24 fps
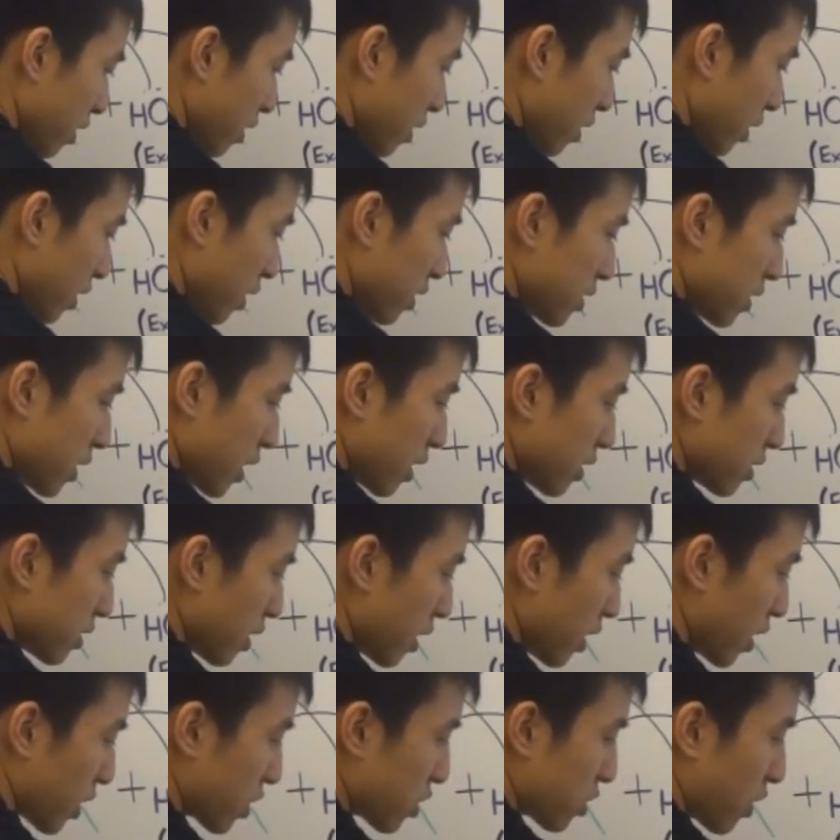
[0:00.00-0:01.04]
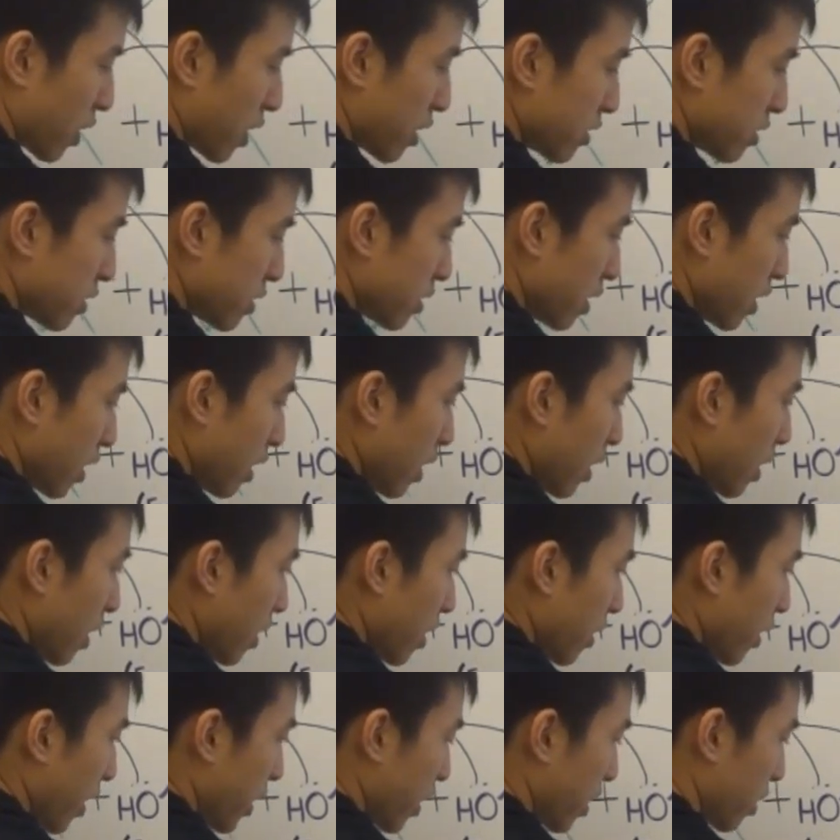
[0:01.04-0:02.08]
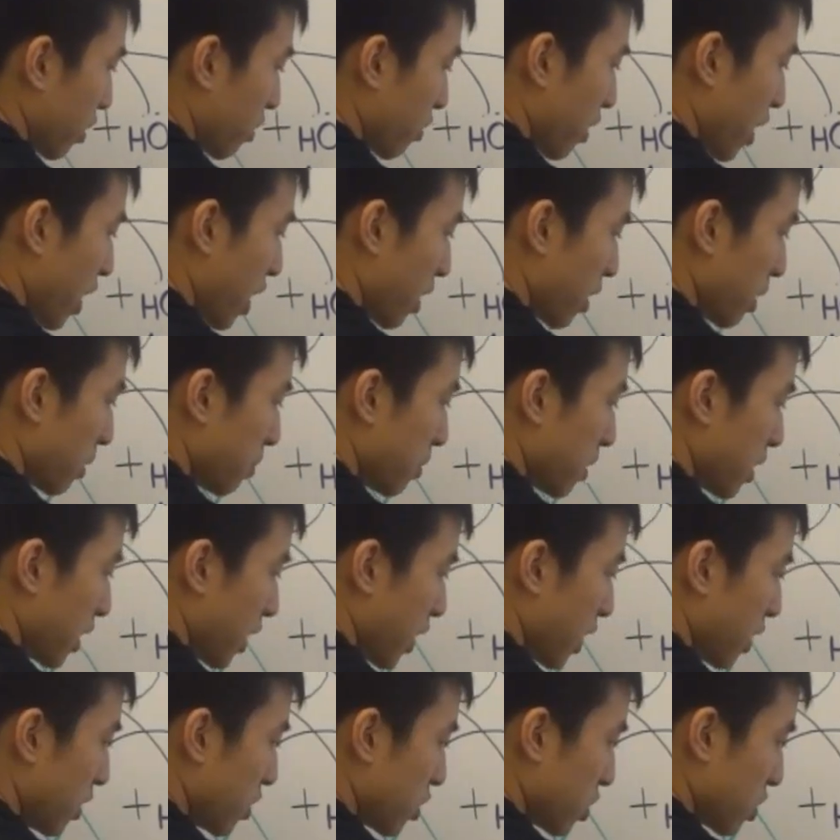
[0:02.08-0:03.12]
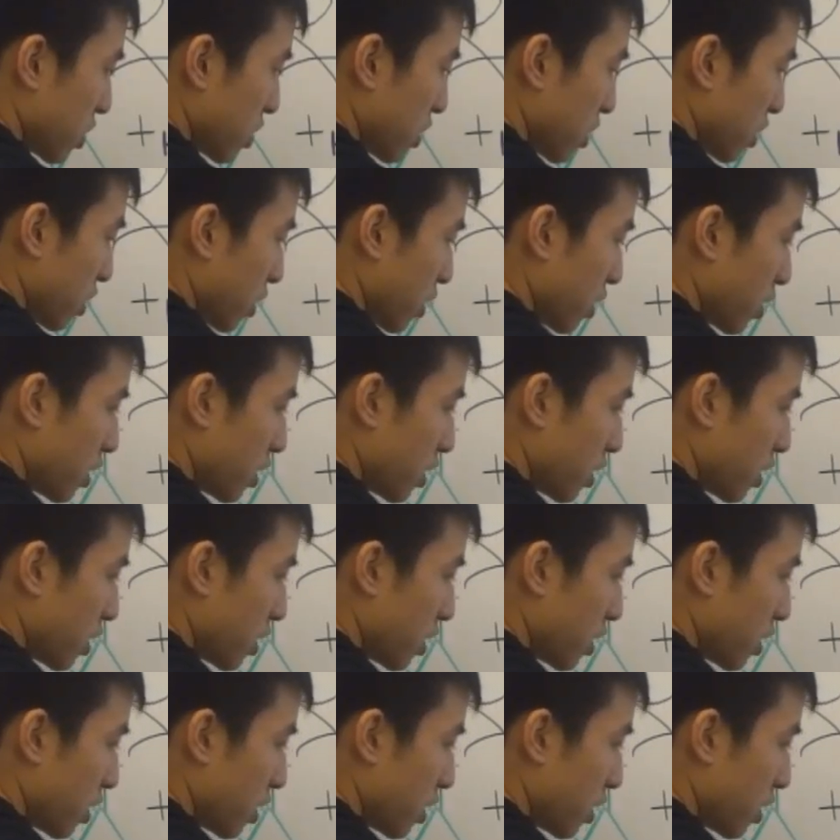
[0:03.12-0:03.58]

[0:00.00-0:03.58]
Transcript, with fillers: because he has electrons that can grab the H,